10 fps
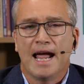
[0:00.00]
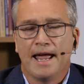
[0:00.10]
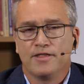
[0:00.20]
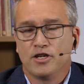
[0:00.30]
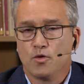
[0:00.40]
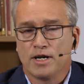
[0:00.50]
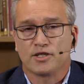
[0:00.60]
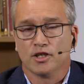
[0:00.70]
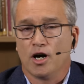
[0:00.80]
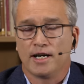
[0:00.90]
And the
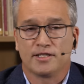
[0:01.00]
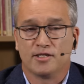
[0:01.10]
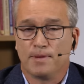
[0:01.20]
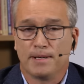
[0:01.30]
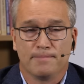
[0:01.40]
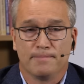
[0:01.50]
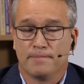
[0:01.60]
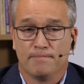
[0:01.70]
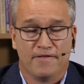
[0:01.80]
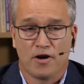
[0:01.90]
US alliance has been
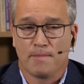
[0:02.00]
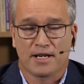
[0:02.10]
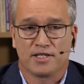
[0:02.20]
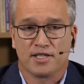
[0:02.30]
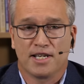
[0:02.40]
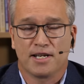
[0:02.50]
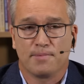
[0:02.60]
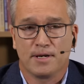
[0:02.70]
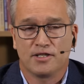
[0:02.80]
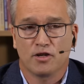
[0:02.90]
very much the
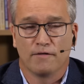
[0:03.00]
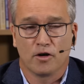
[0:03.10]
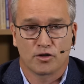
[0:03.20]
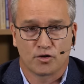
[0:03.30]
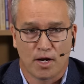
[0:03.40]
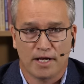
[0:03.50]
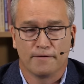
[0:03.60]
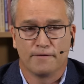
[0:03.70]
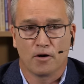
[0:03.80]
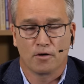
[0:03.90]
centrepiece of
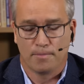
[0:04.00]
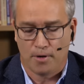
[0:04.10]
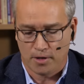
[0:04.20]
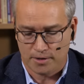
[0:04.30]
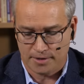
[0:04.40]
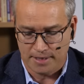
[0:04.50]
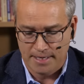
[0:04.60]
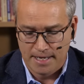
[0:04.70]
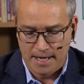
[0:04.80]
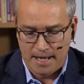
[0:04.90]
Australian foreign policy.